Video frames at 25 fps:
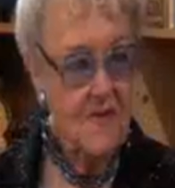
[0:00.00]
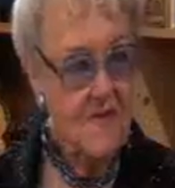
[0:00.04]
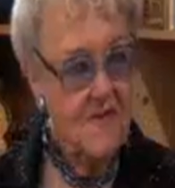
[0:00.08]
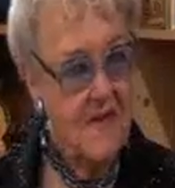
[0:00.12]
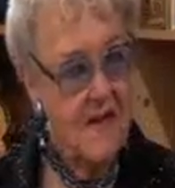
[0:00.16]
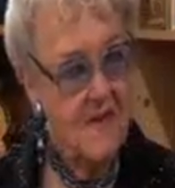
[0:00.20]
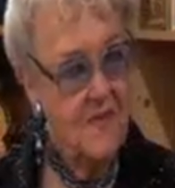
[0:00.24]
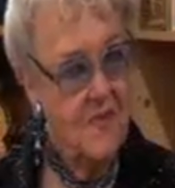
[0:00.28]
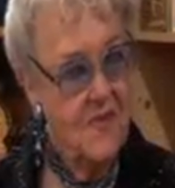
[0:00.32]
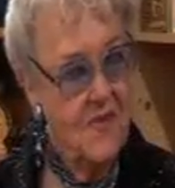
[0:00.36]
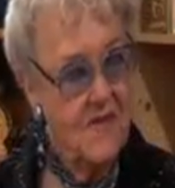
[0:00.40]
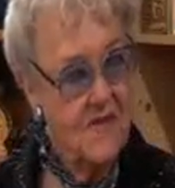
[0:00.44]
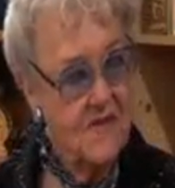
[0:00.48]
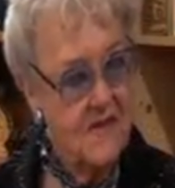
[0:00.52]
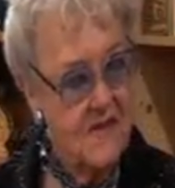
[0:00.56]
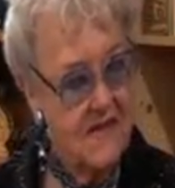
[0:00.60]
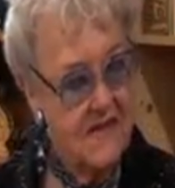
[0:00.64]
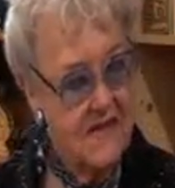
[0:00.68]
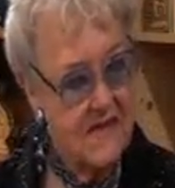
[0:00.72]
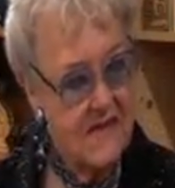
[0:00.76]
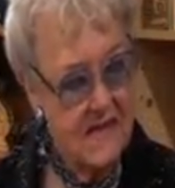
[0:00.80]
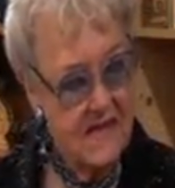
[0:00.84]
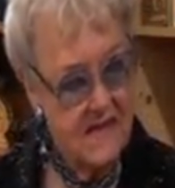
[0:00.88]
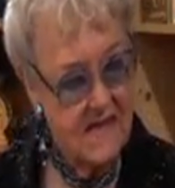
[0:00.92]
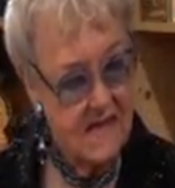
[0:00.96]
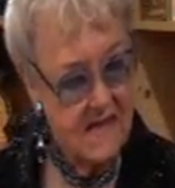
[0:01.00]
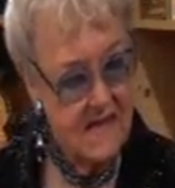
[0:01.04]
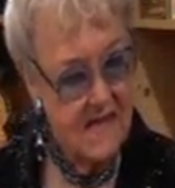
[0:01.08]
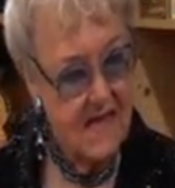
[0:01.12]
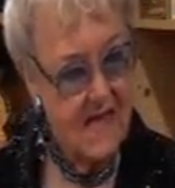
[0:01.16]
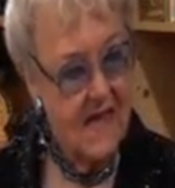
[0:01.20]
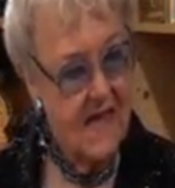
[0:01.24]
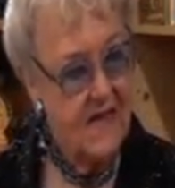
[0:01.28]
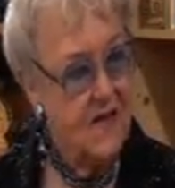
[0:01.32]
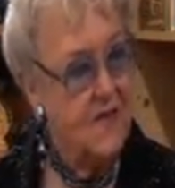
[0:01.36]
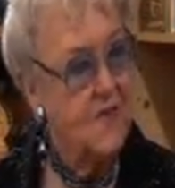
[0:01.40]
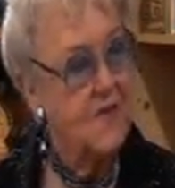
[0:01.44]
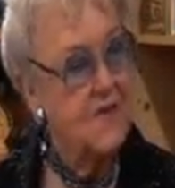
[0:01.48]
that was just this
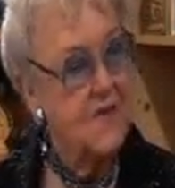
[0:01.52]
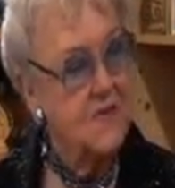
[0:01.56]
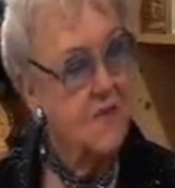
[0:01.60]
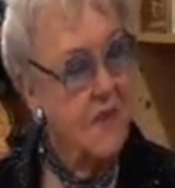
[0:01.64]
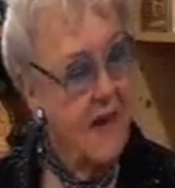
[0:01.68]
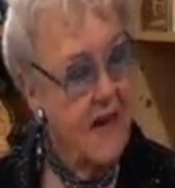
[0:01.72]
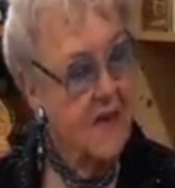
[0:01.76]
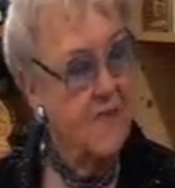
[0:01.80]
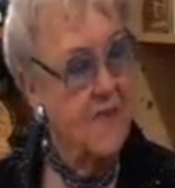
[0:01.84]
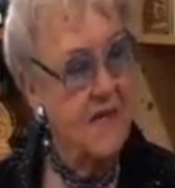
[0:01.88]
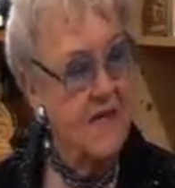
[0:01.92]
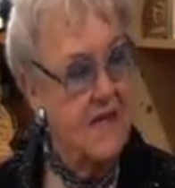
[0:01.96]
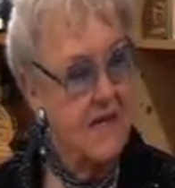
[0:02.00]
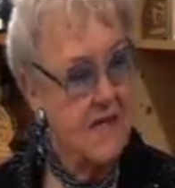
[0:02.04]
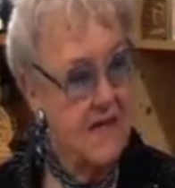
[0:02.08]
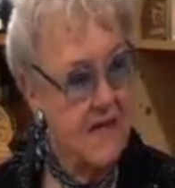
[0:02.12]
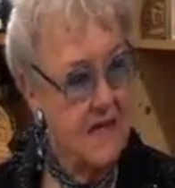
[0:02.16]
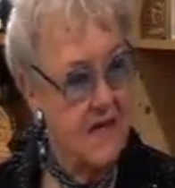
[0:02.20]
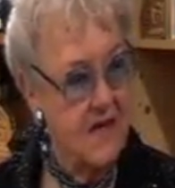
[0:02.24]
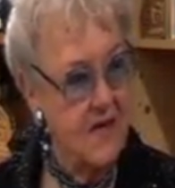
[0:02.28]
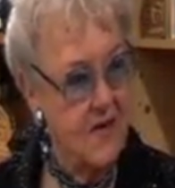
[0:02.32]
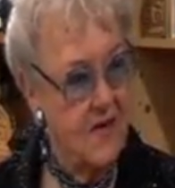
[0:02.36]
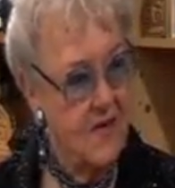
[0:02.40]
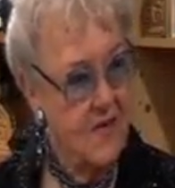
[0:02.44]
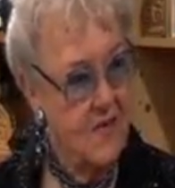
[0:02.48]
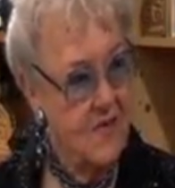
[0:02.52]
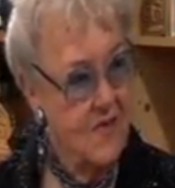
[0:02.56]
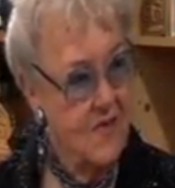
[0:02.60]
lady who was babysitting you?